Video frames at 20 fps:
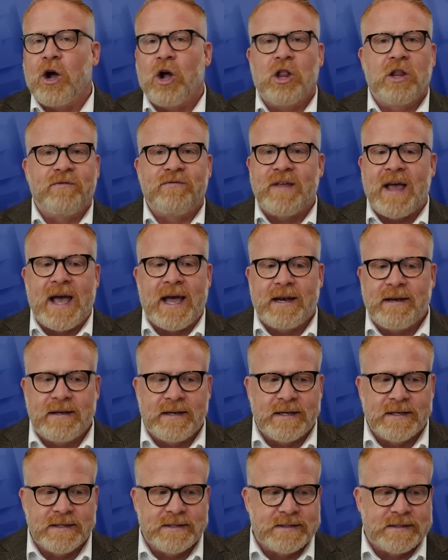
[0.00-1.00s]
All of that
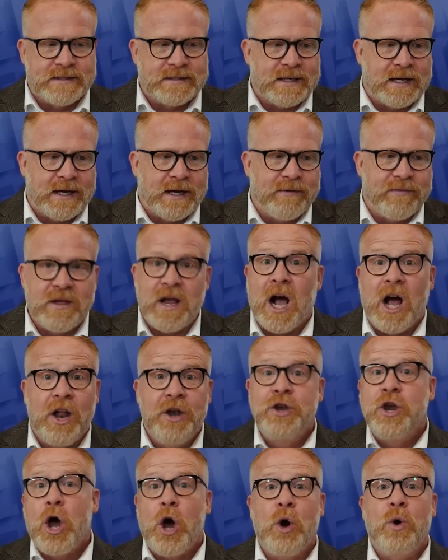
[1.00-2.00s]
is the
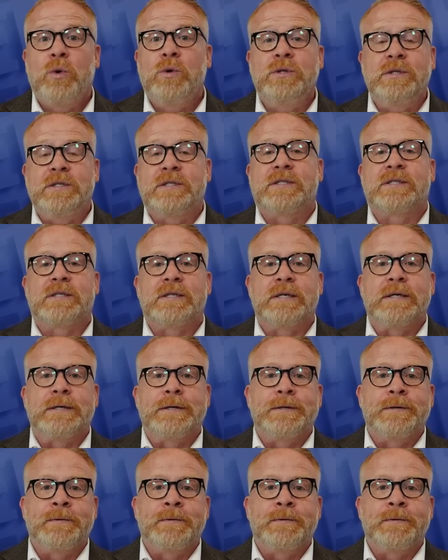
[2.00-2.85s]
unknowns